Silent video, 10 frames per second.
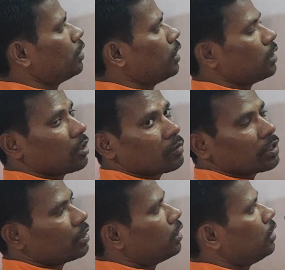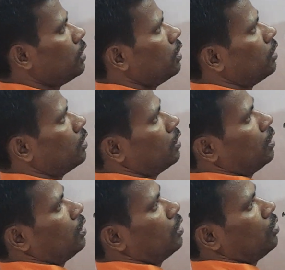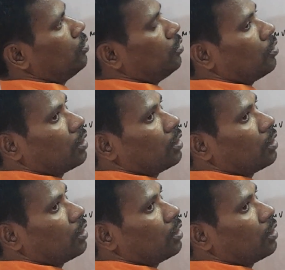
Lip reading: share is almost 60. So